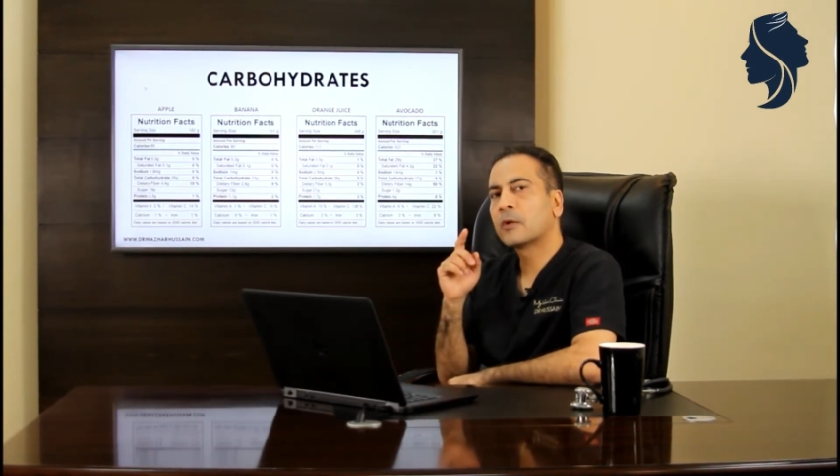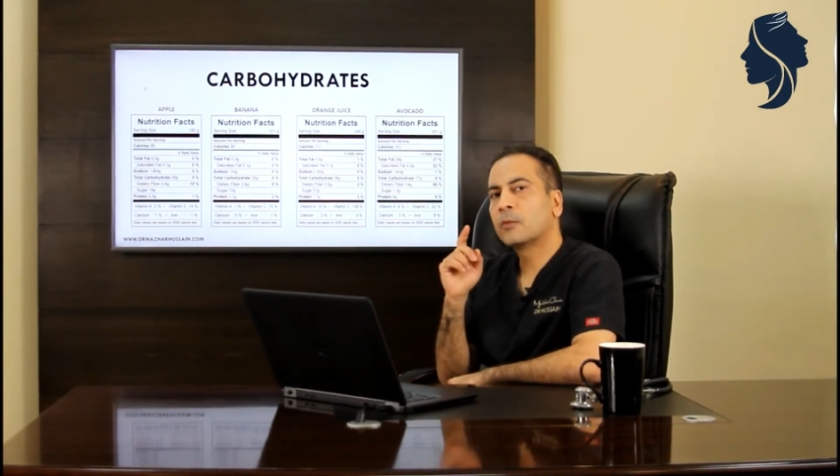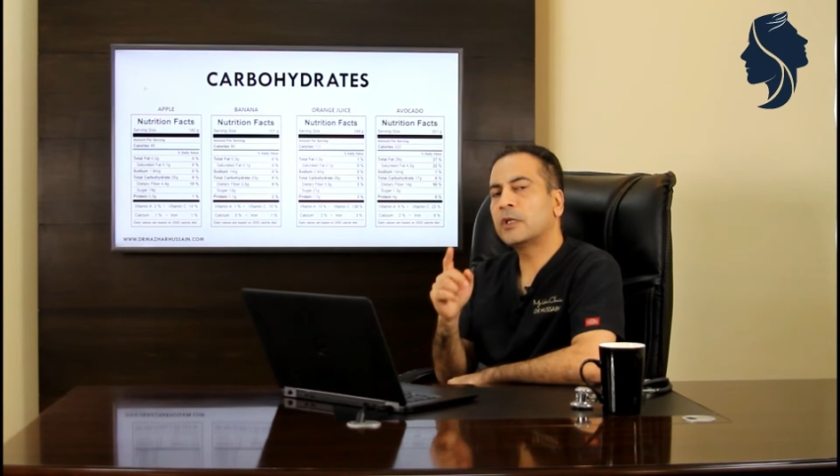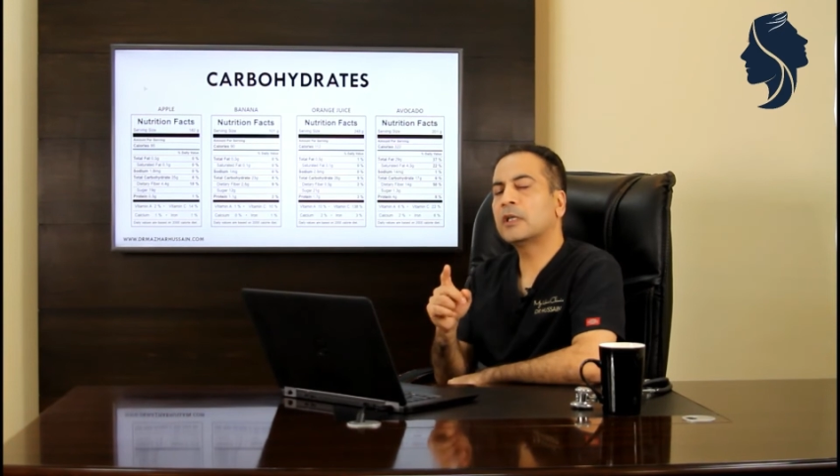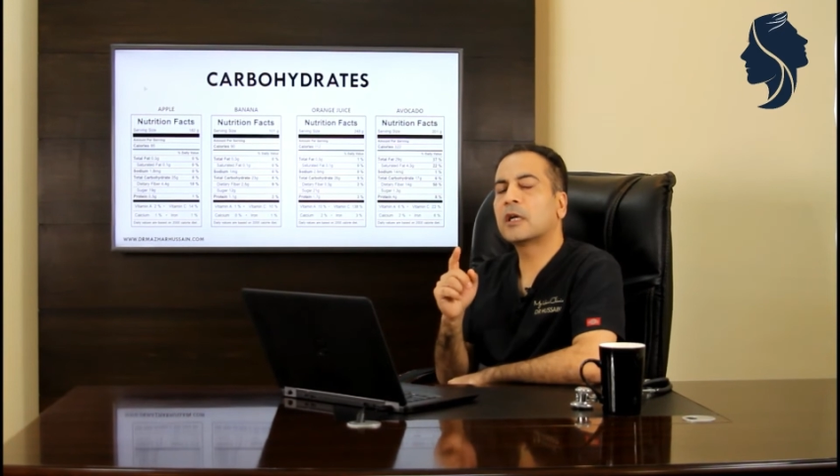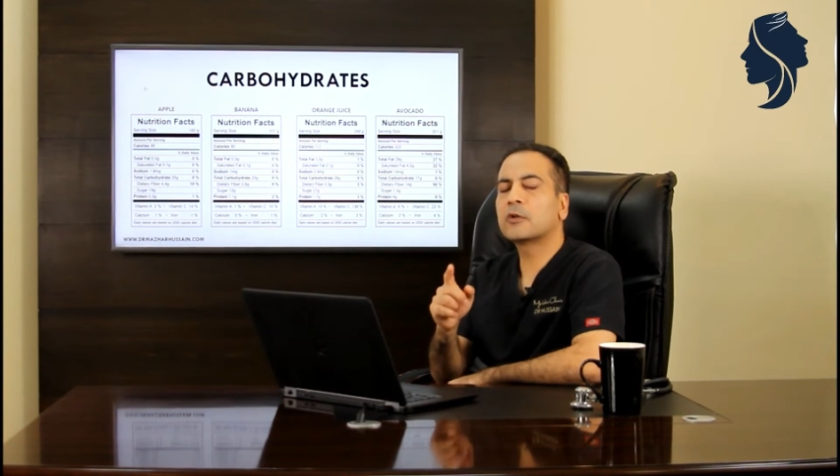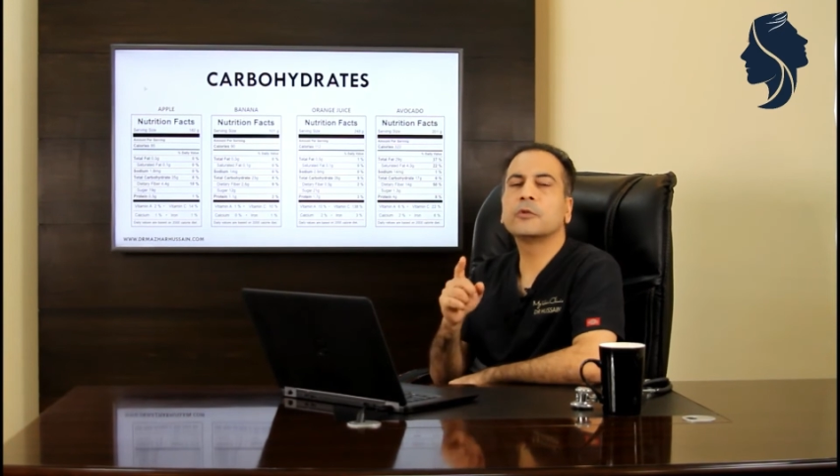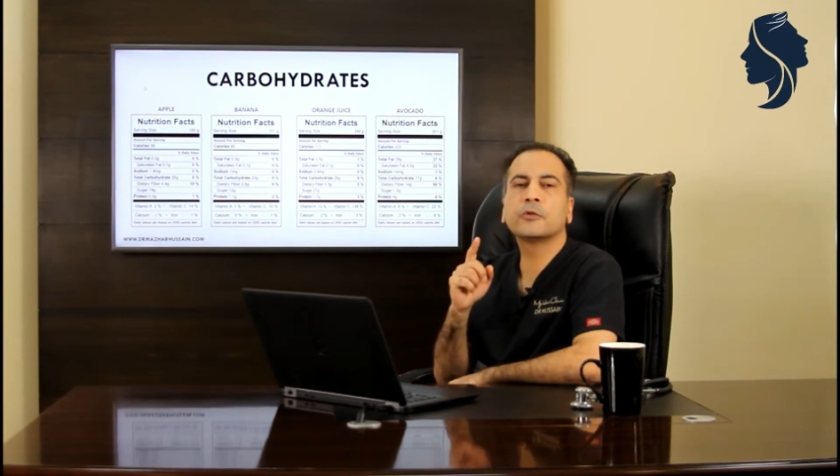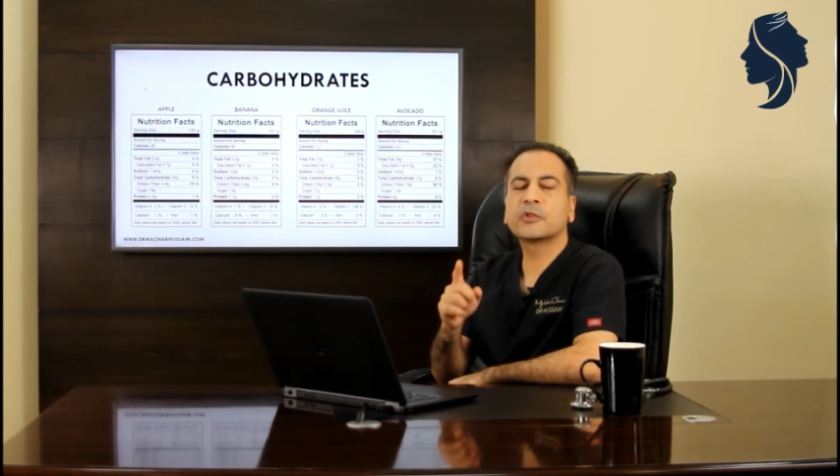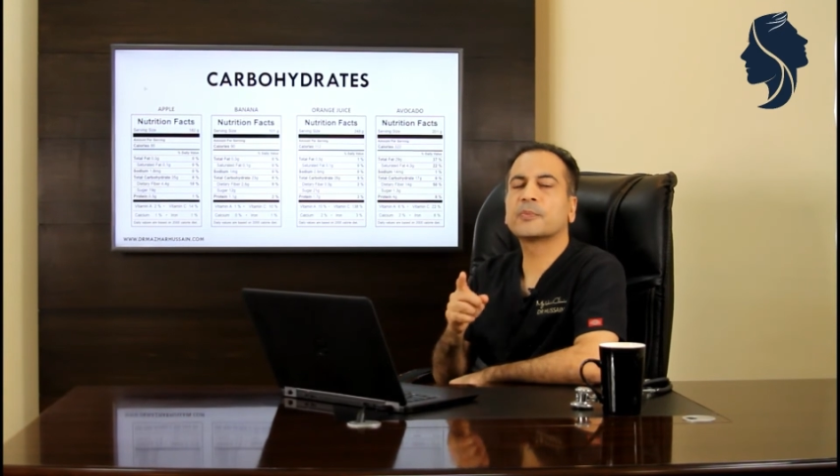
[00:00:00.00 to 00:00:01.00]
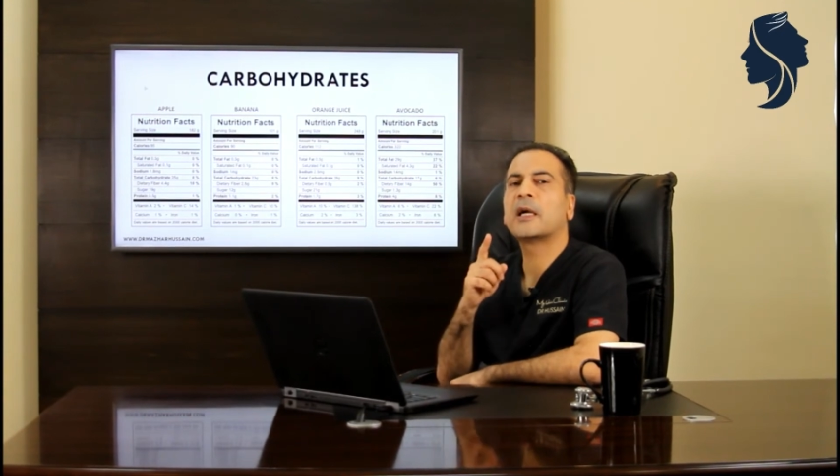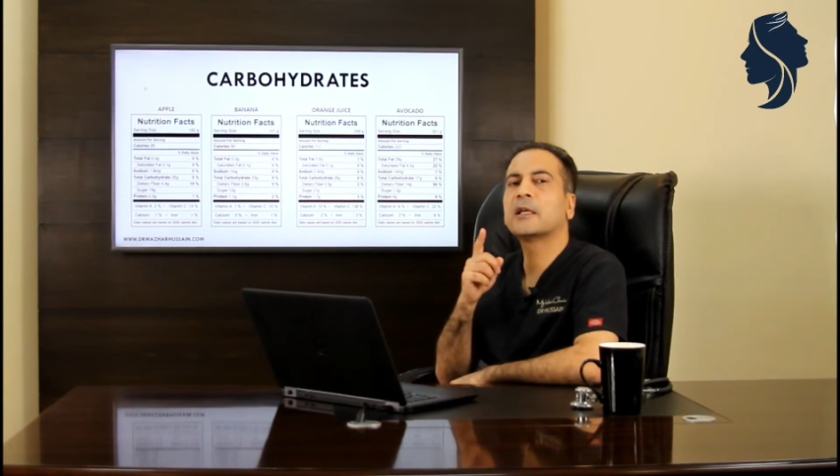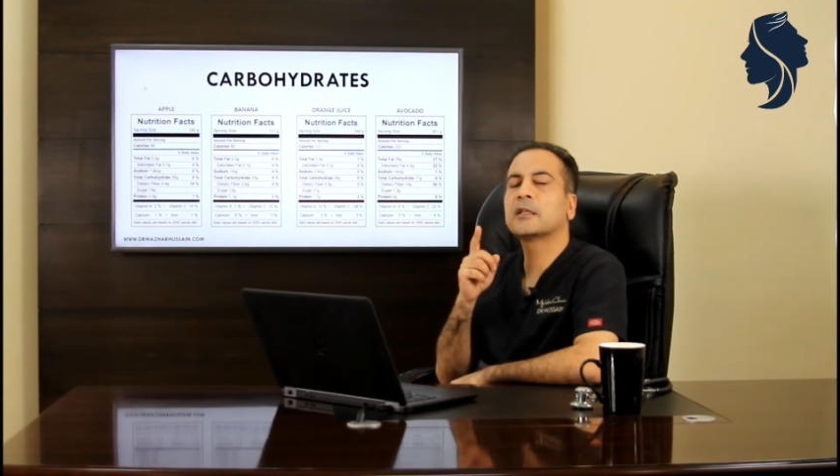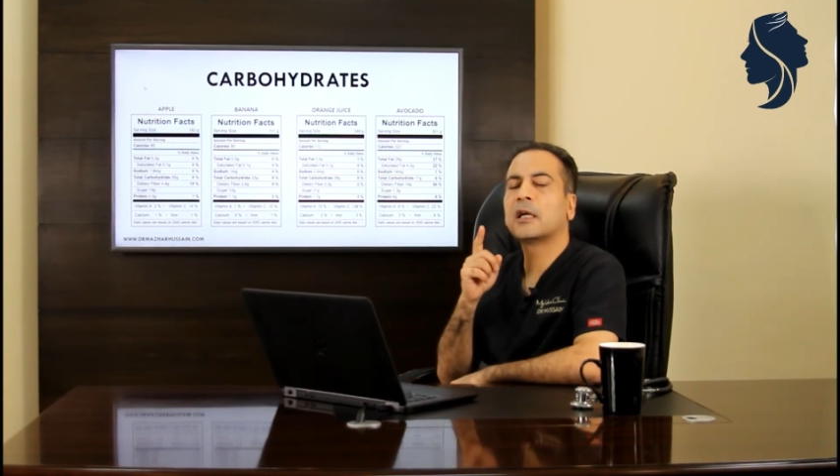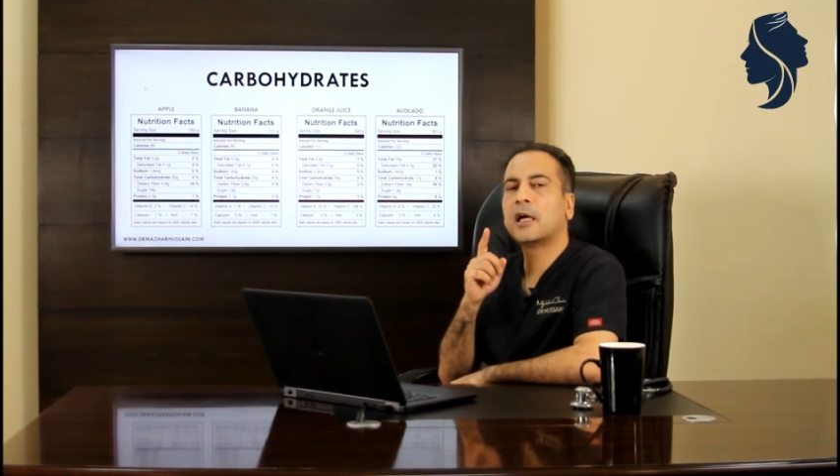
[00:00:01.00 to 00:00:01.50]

We are going to spike